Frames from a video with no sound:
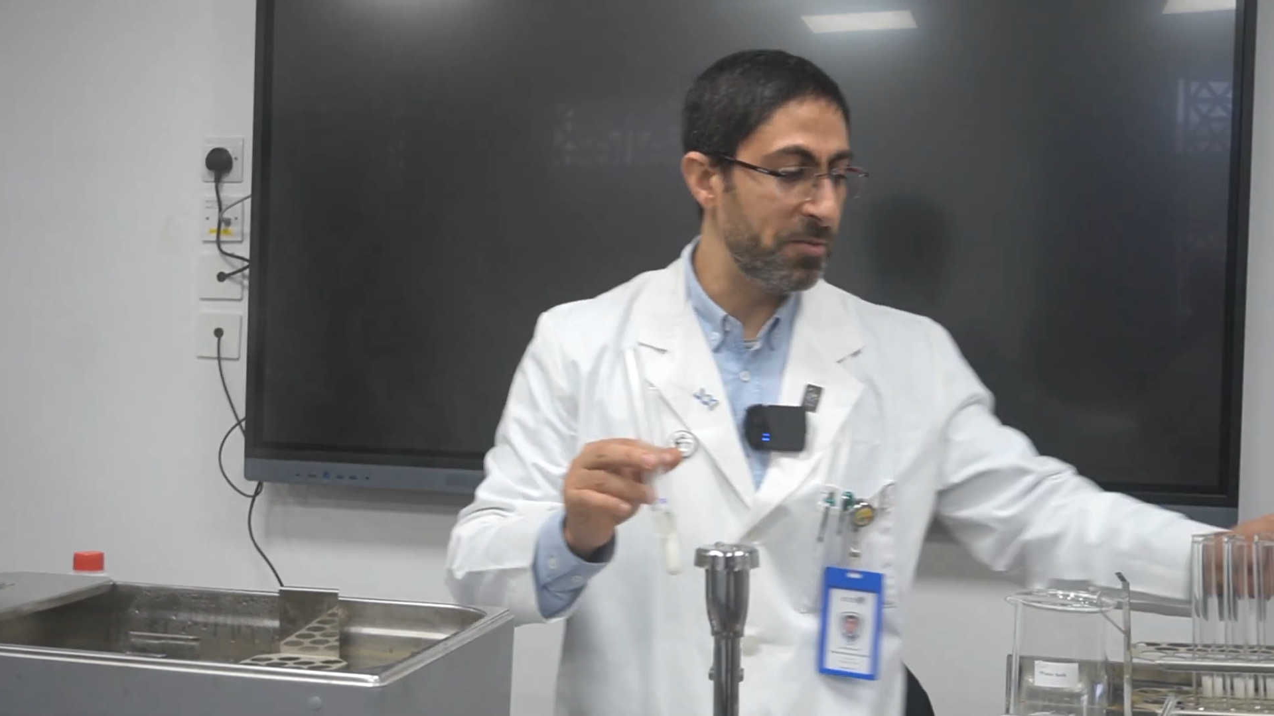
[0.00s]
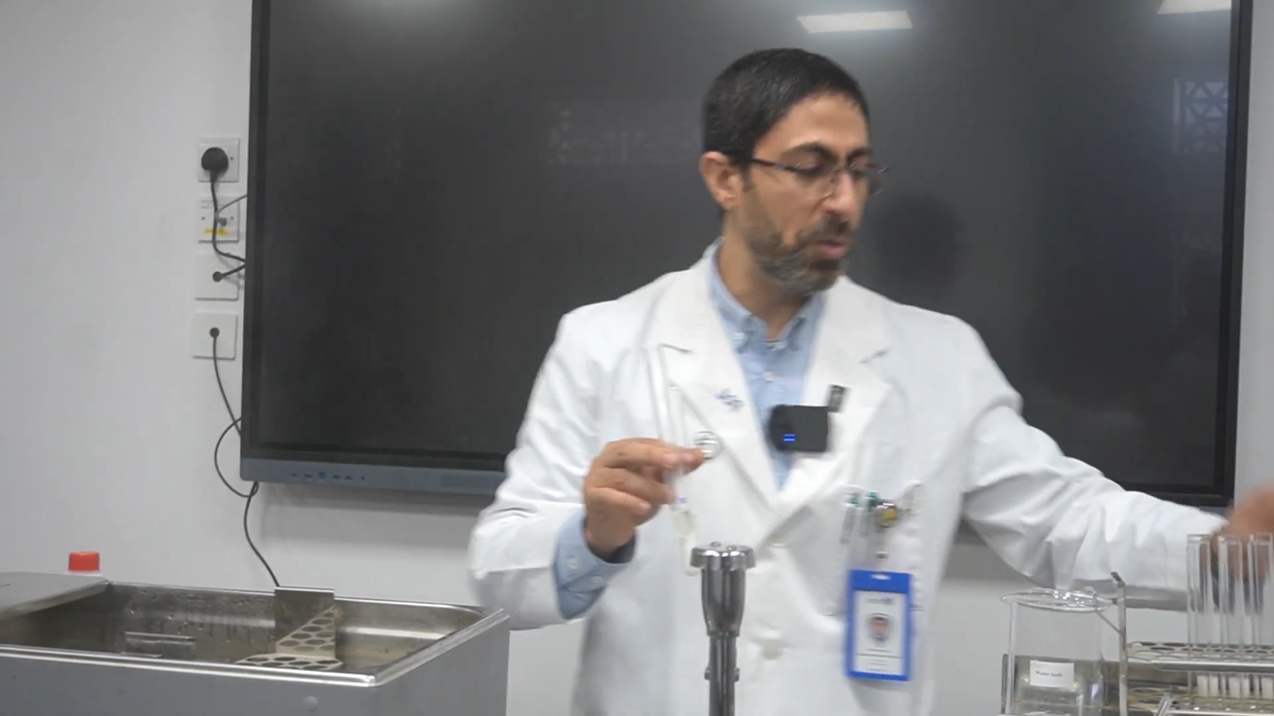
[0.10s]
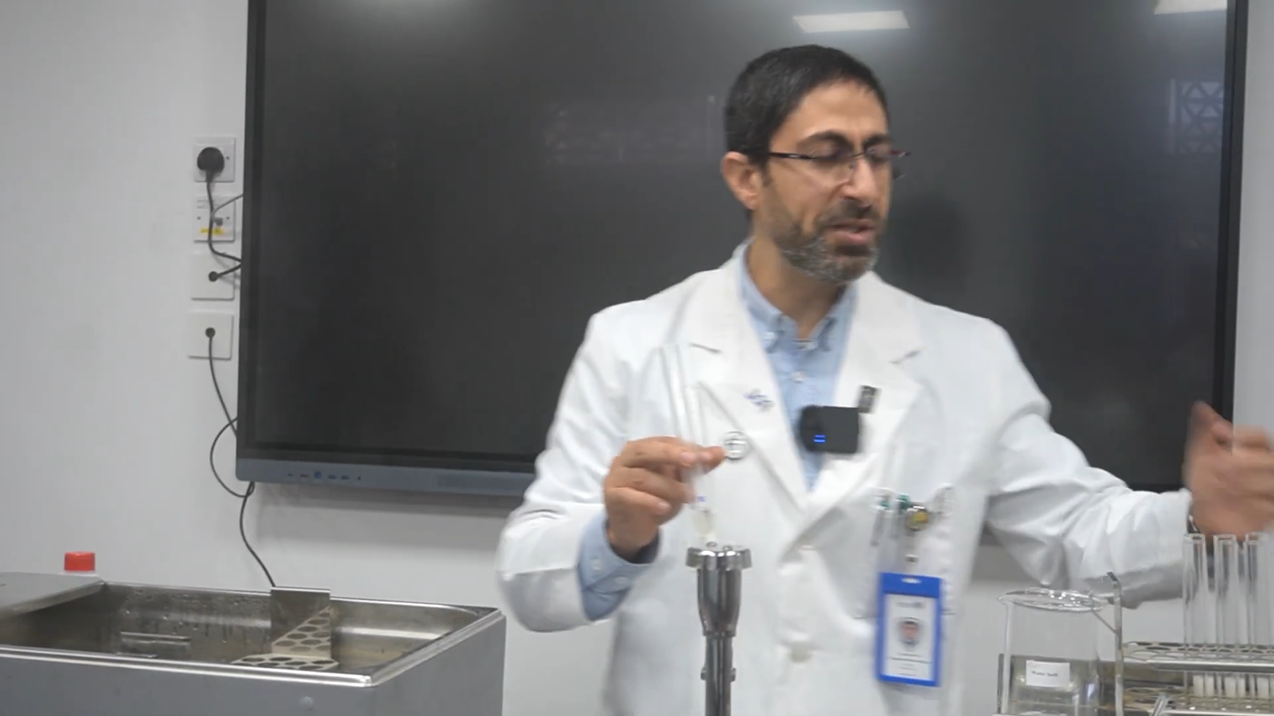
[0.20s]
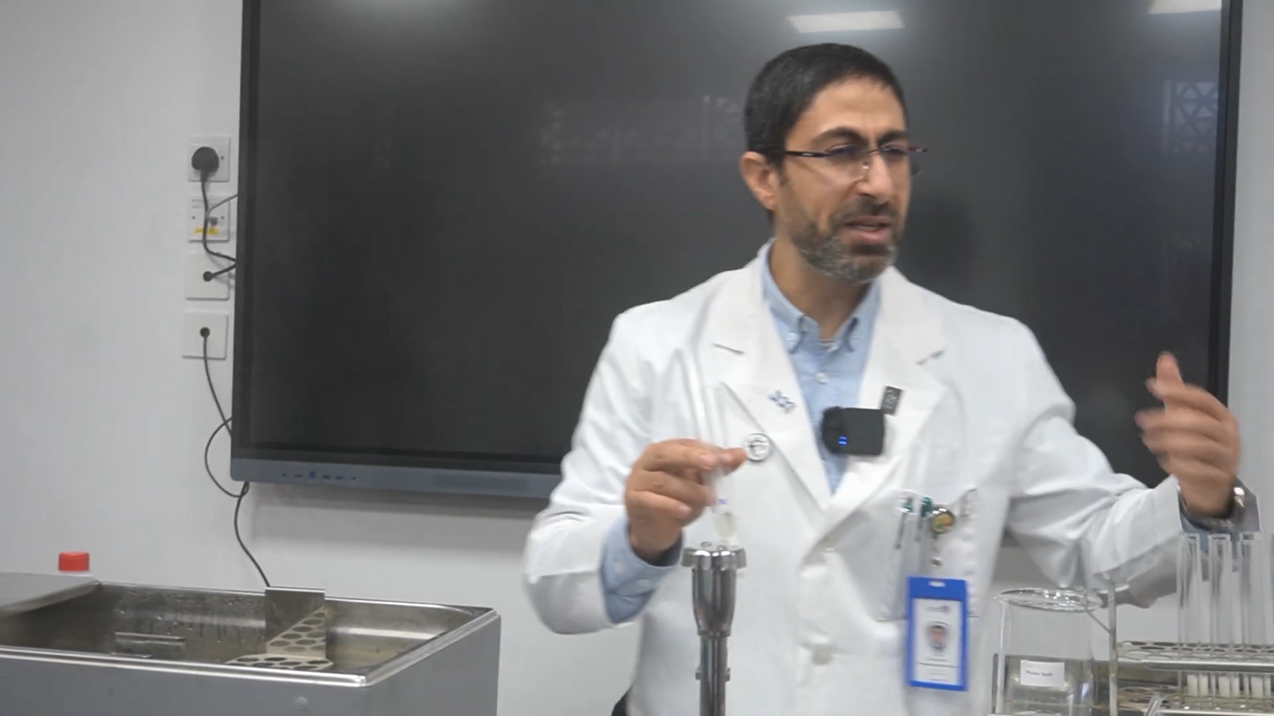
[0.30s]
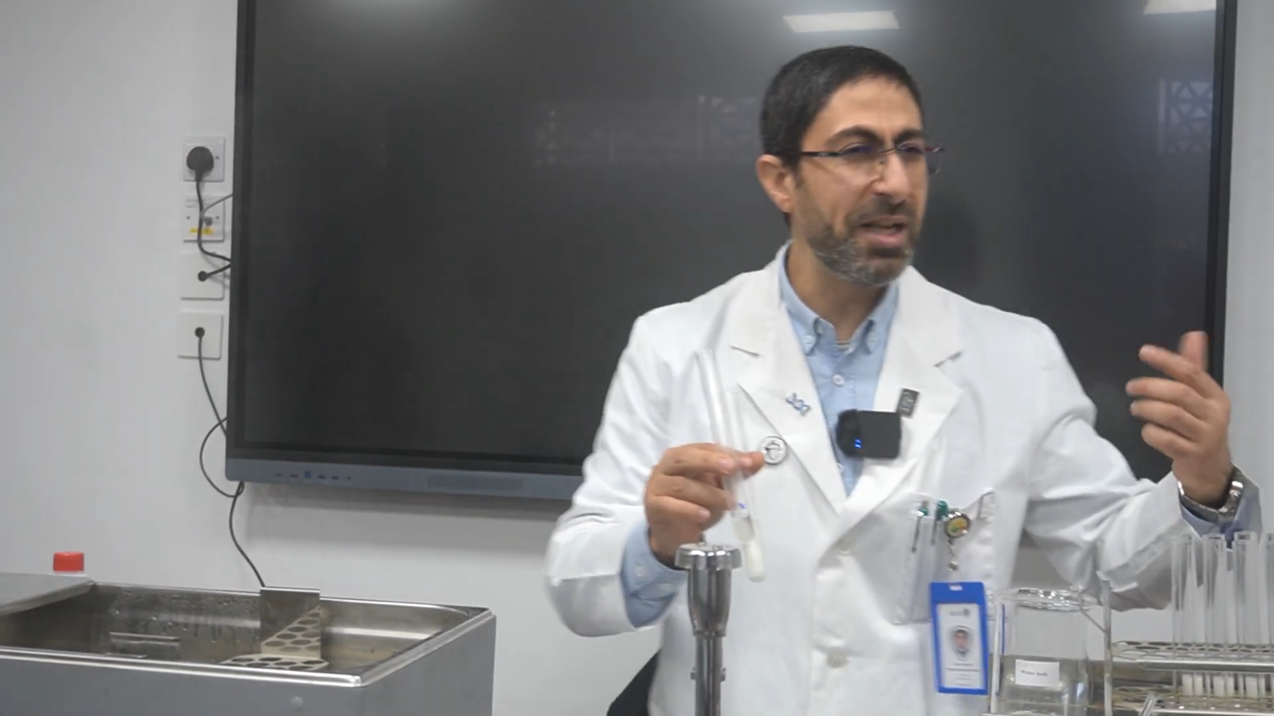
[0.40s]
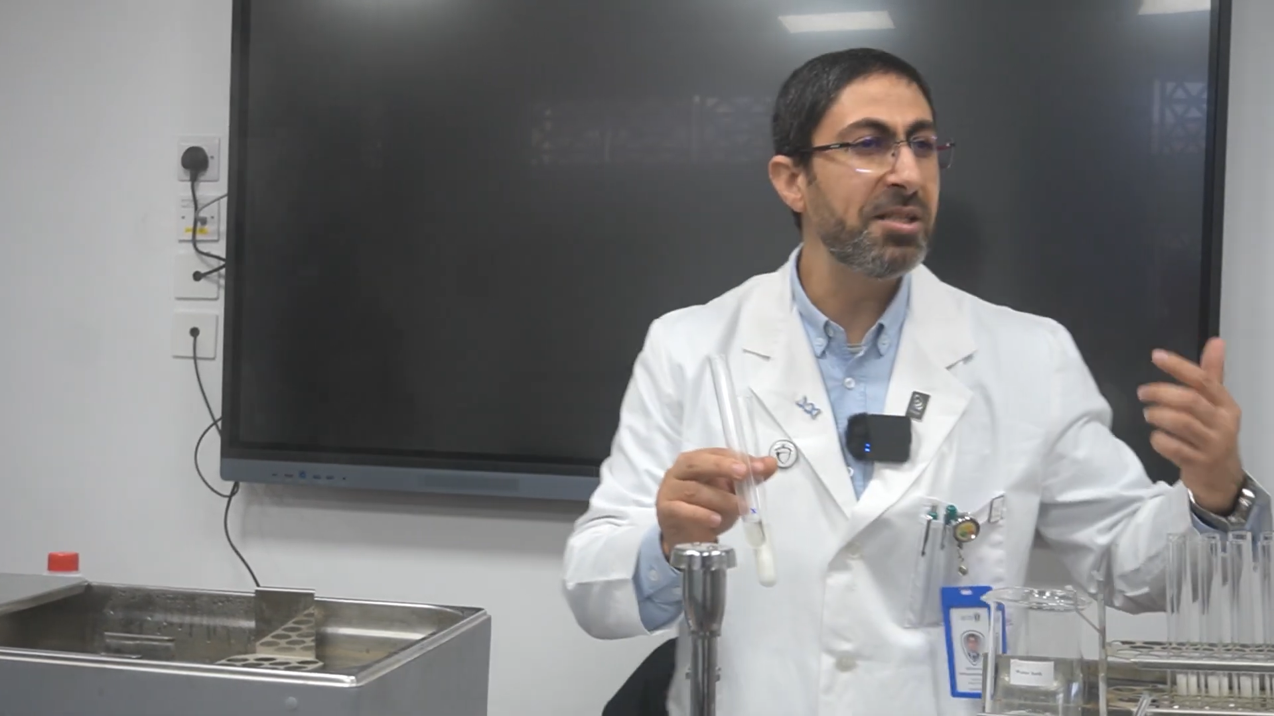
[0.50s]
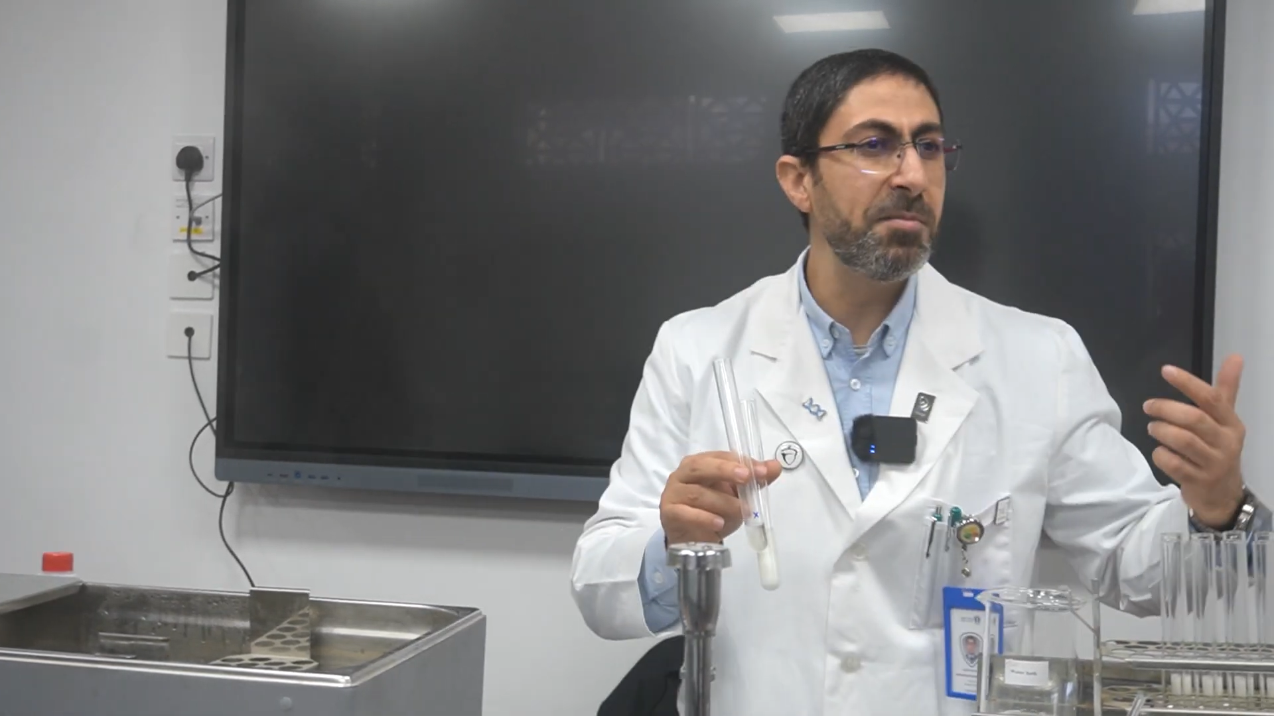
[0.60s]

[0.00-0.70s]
which is a little